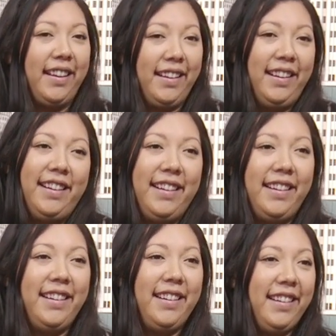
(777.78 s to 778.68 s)

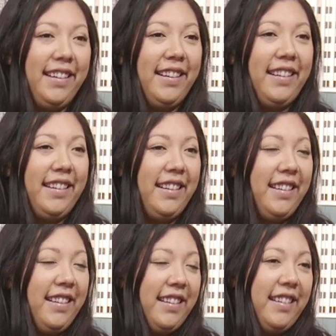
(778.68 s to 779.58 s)

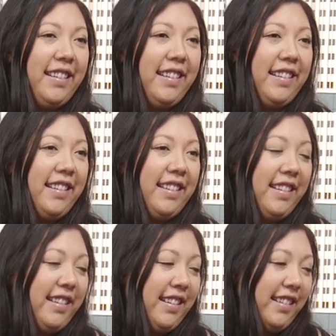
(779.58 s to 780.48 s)

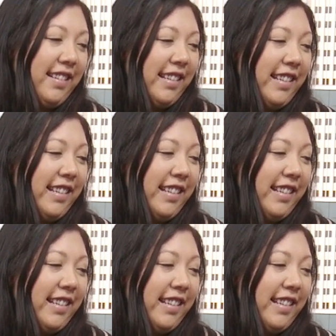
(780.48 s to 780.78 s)
The person shown says nothing.